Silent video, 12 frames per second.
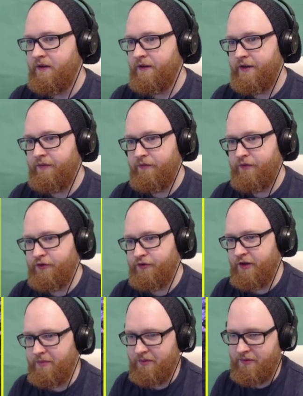Looking for
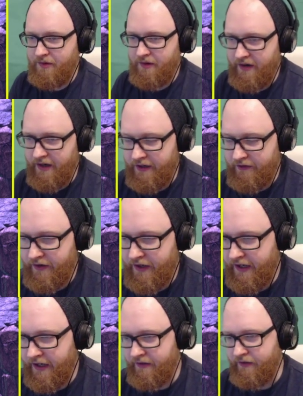trouble. And if I
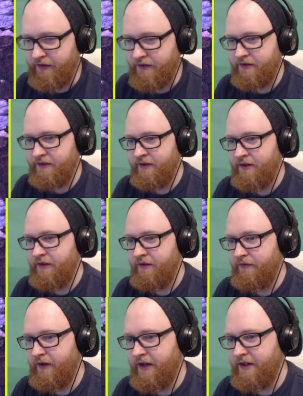cannot
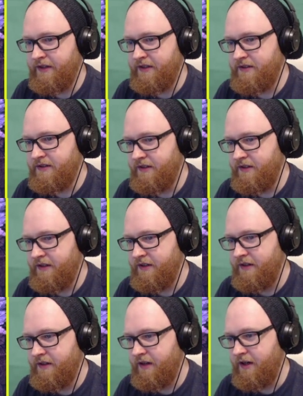find it,
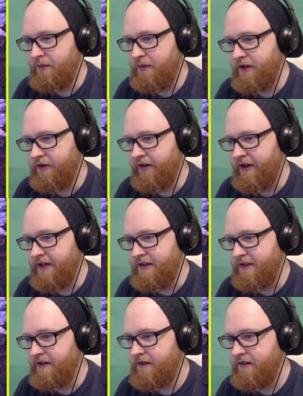I will
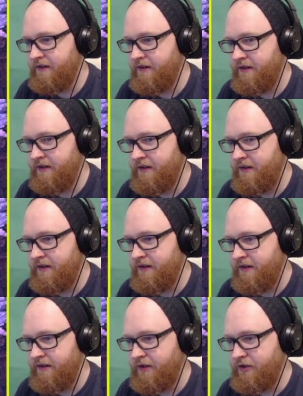create it.
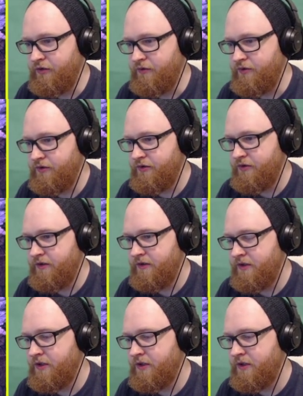Goose.